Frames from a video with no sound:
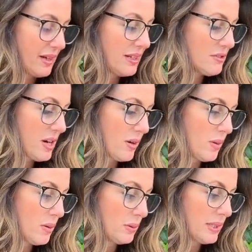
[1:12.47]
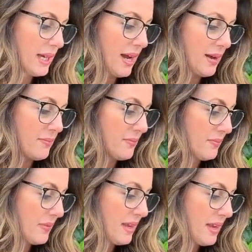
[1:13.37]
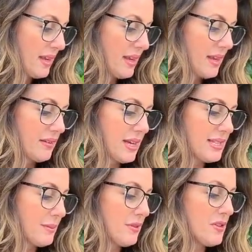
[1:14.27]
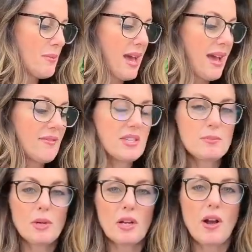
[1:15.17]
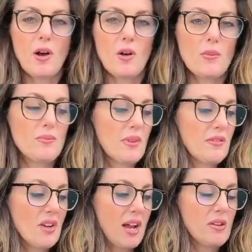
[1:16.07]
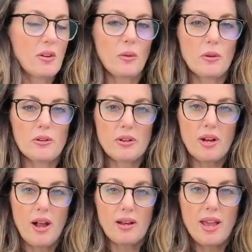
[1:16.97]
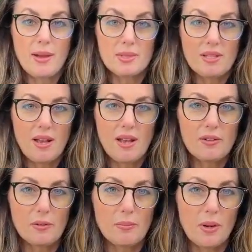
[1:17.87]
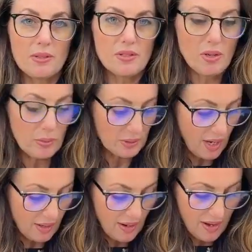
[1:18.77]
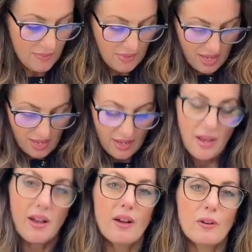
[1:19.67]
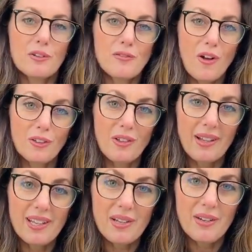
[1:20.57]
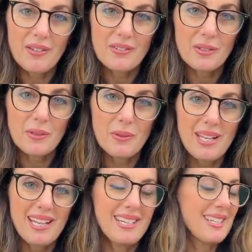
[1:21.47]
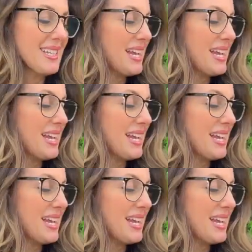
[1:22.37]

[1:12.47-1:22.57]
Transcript: I'm gonna try to hold it up. Okay, some of you may have this book at home. If not, you can order it on Amazon or BarnesandNoble.com, or follow along here for a reading.